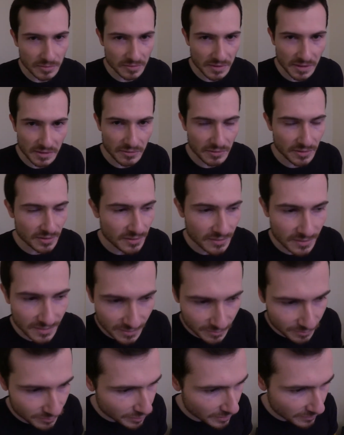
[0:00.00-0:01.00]
here.
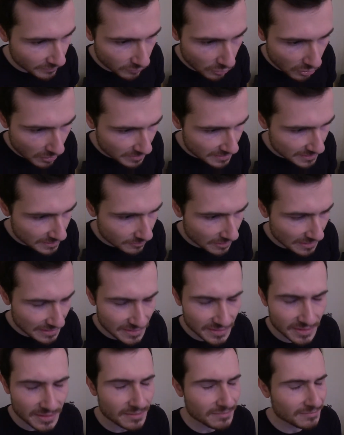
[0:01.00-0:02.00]

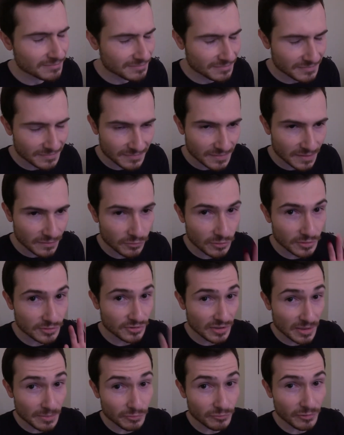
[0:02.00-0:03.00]
Performance-wise, for
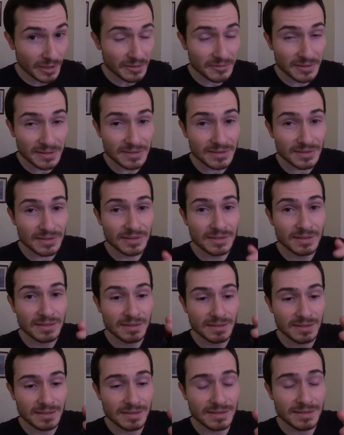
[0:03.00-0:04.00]
cheap fragrance,
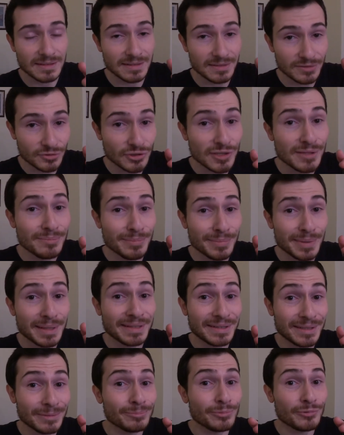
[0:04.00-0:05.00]
cheap
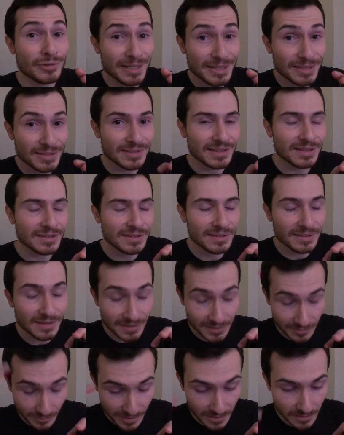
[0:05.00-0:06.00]
in the price, not in the
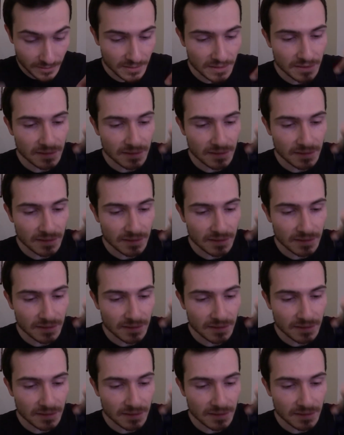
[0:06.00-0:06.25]
smell,